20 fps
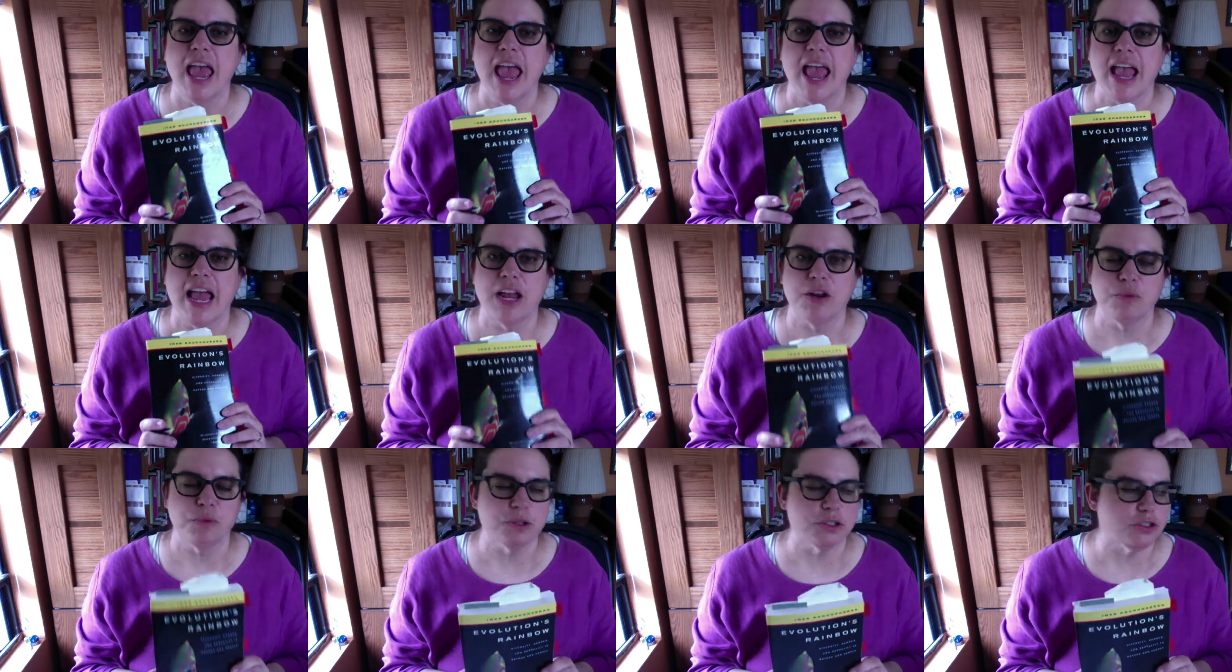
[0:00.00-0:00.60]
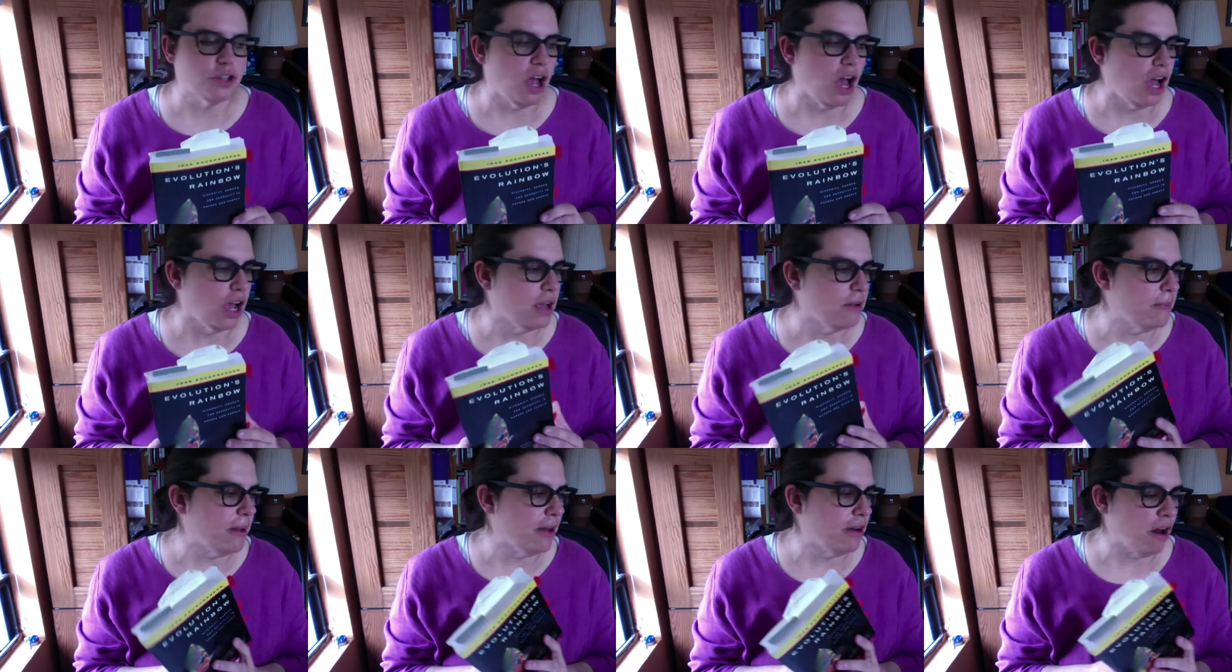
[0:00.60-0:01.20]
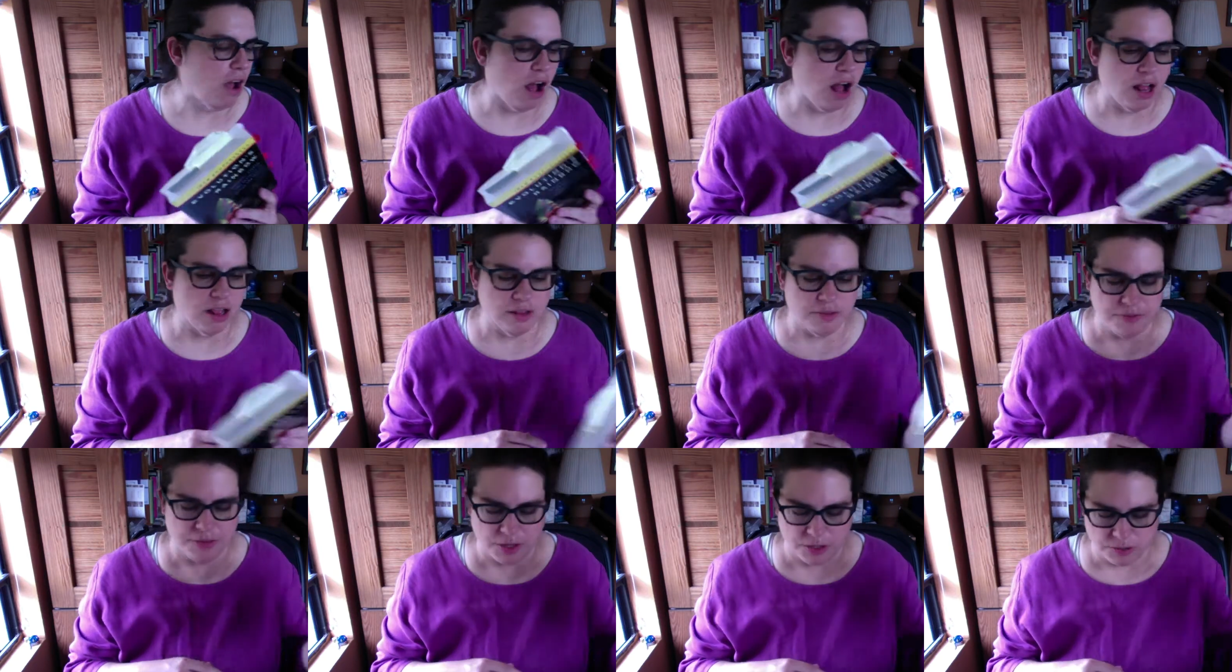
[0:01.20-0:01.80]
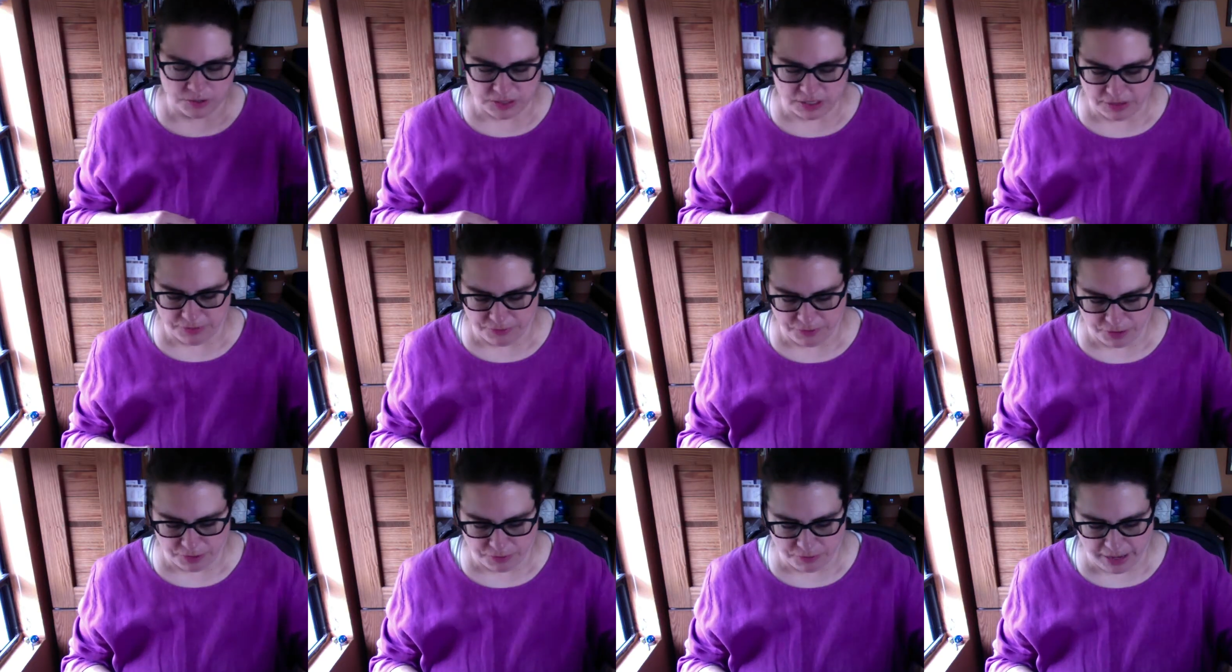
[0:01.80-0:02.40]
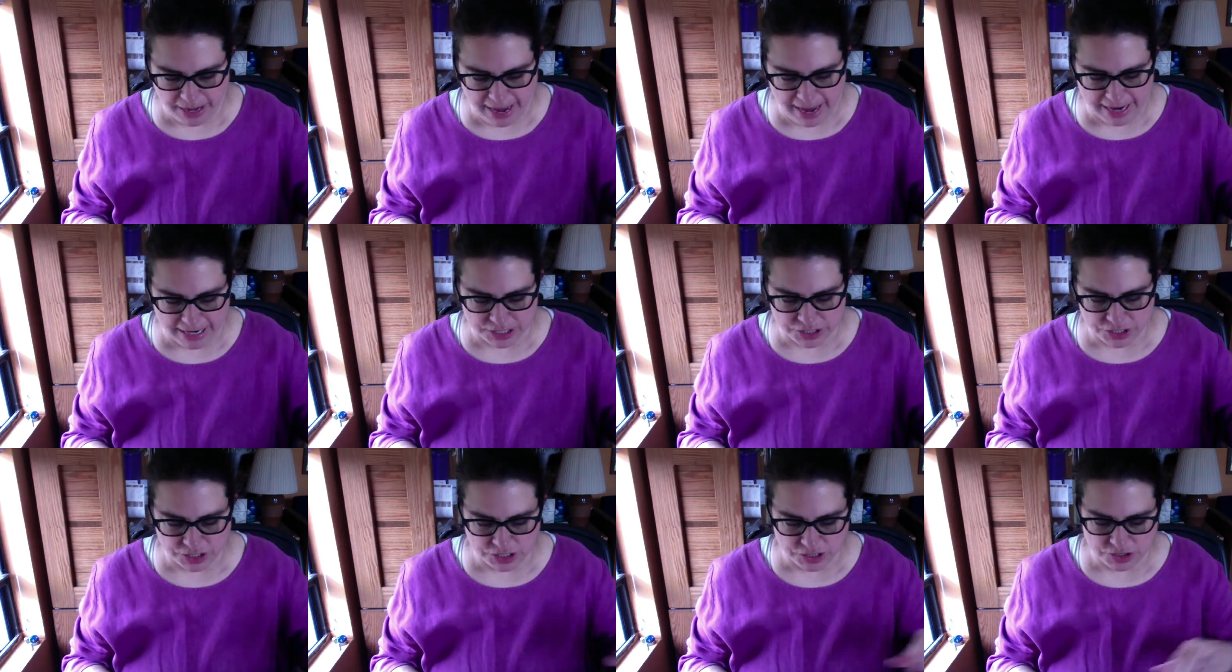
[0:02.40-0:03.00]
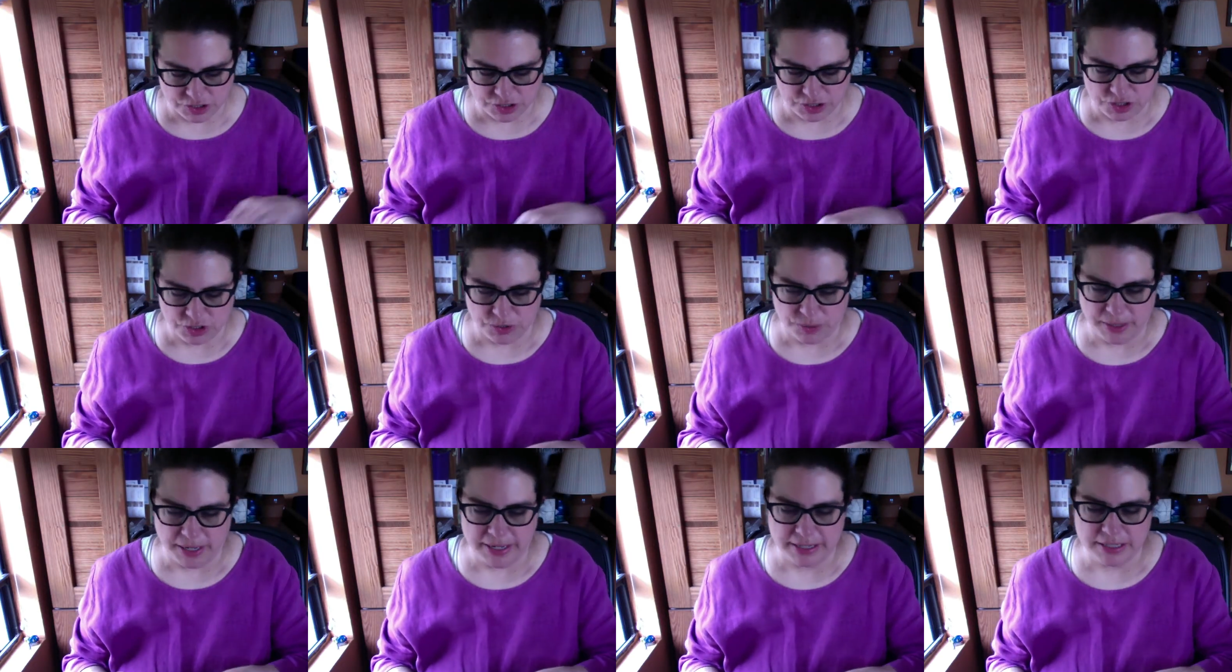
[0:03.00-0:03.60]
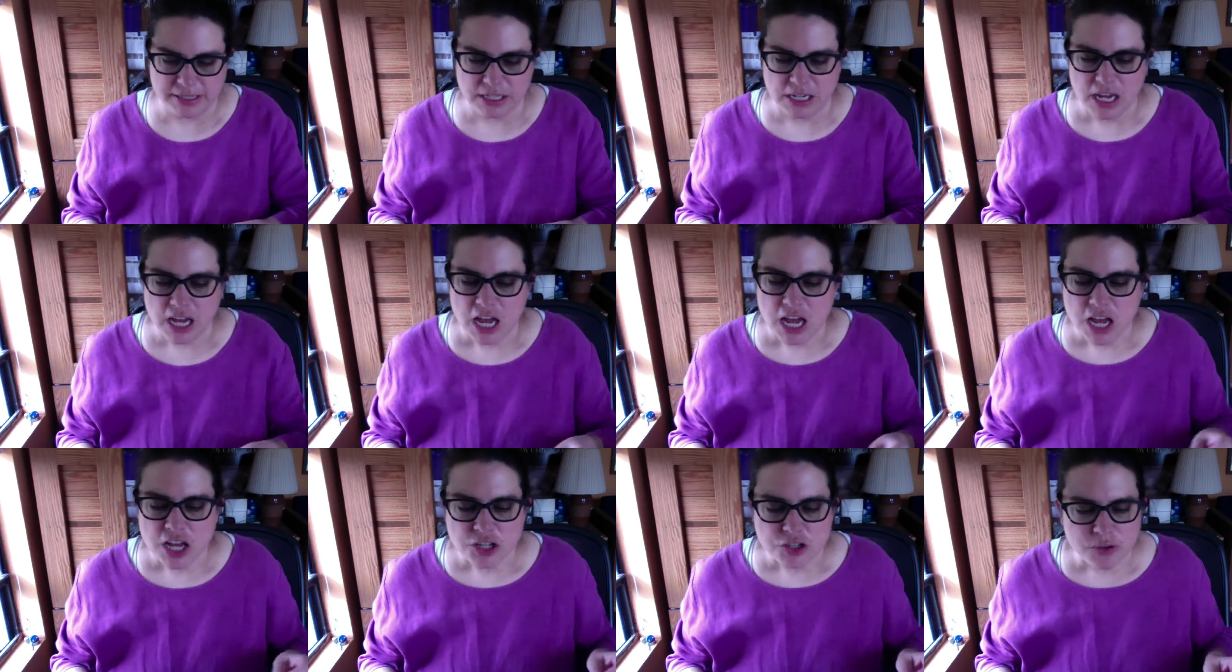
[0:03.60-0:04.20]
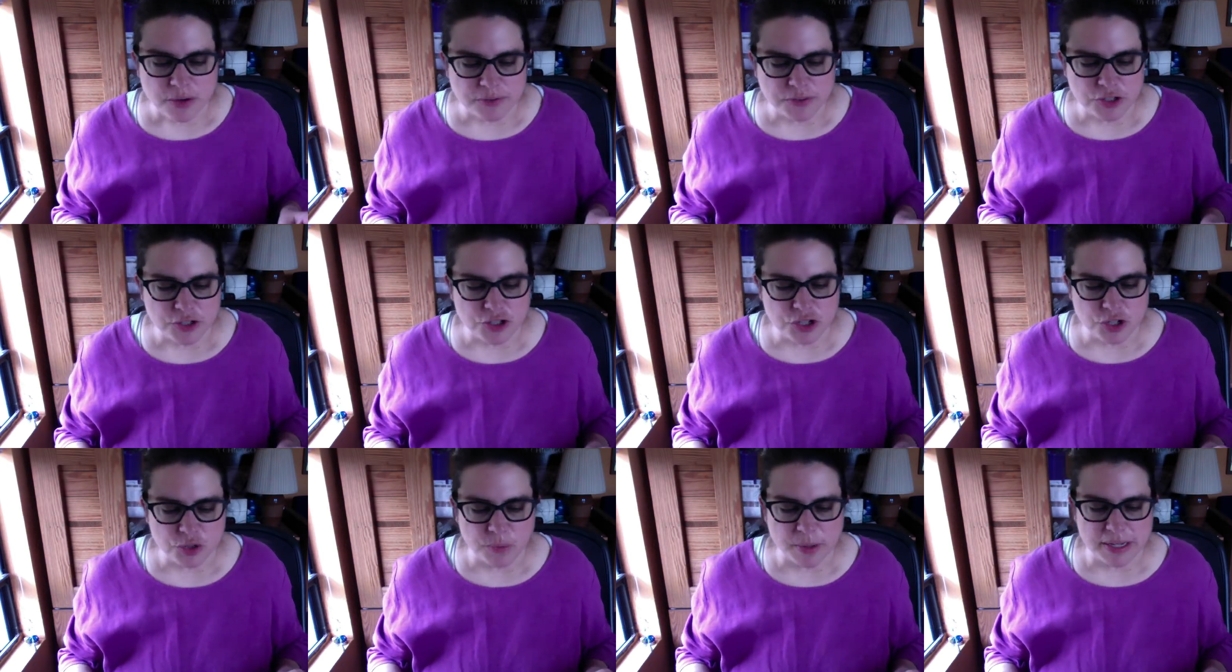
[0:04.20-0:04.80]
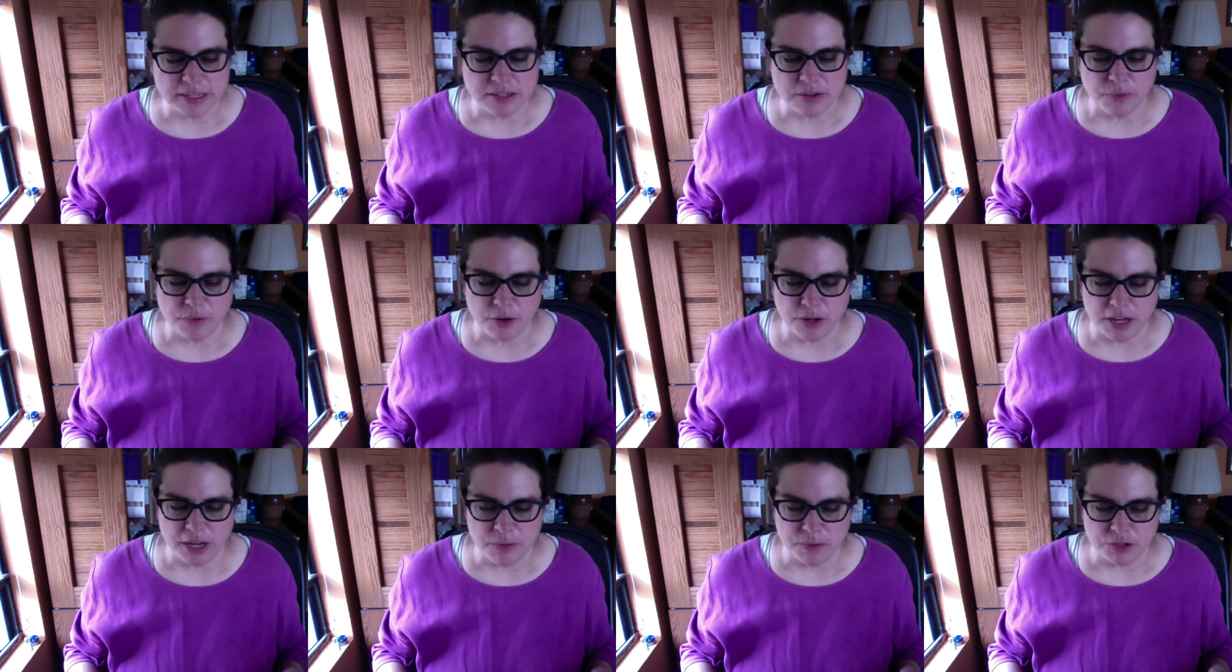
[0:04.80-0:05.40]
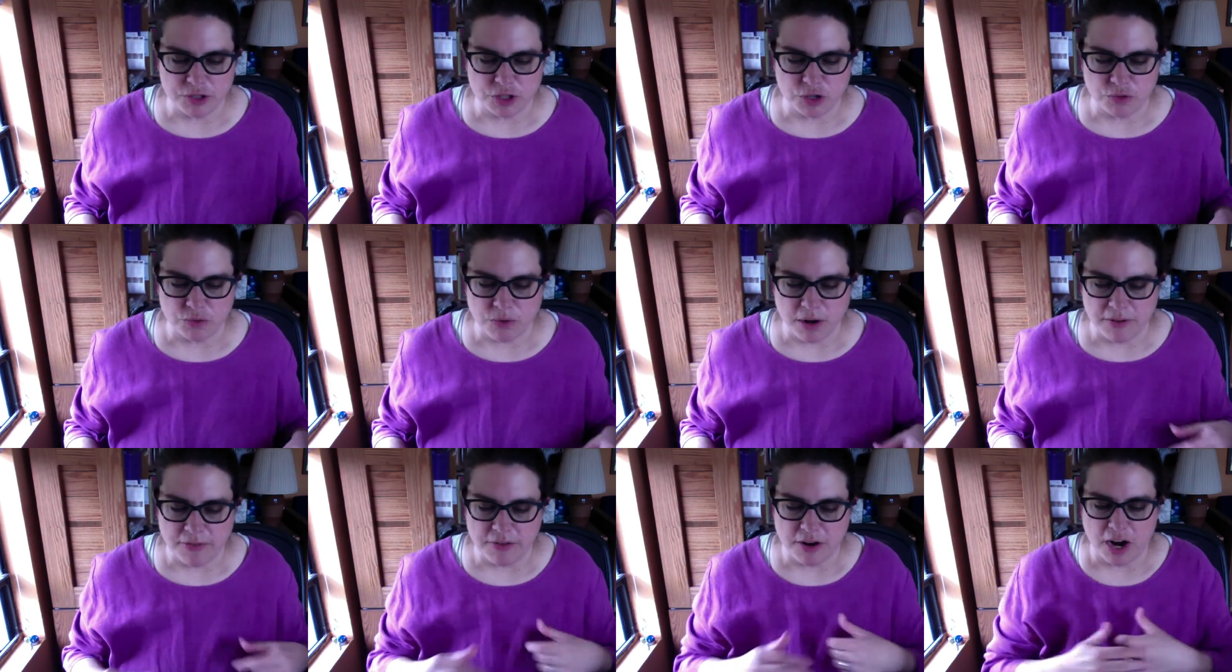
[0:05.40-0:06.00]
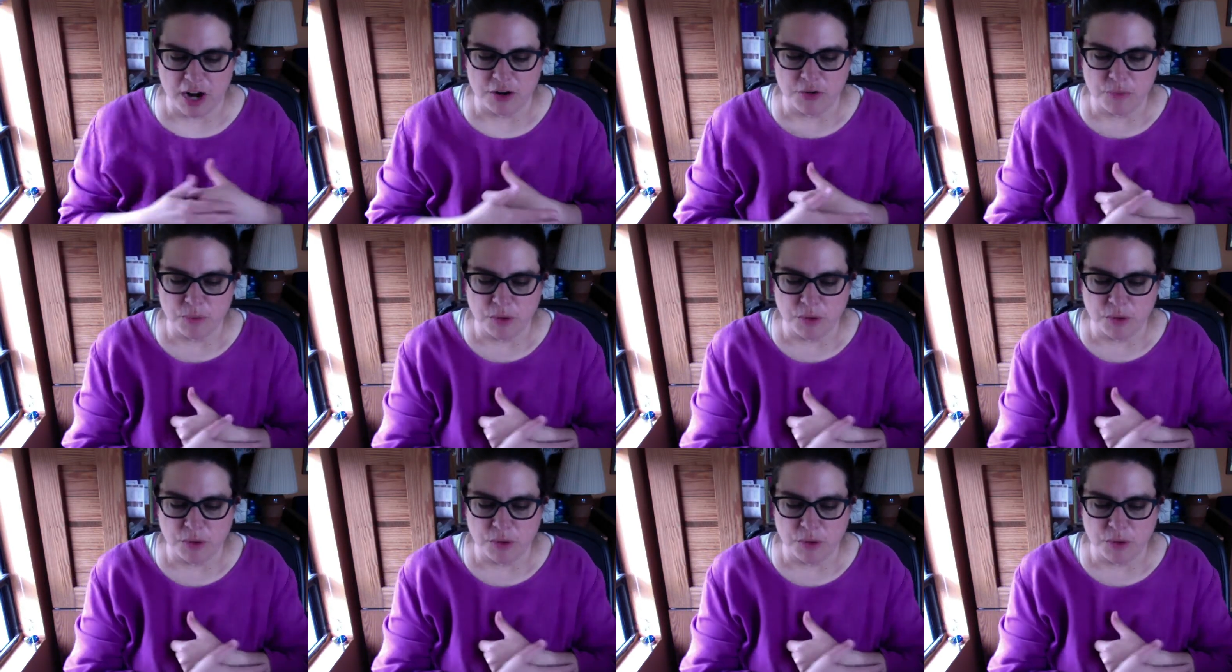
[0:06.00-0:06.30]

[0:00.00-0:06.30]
and we'll talk about all of those different reactions to it. So after 2 weeks of working with Joan Roughgarden,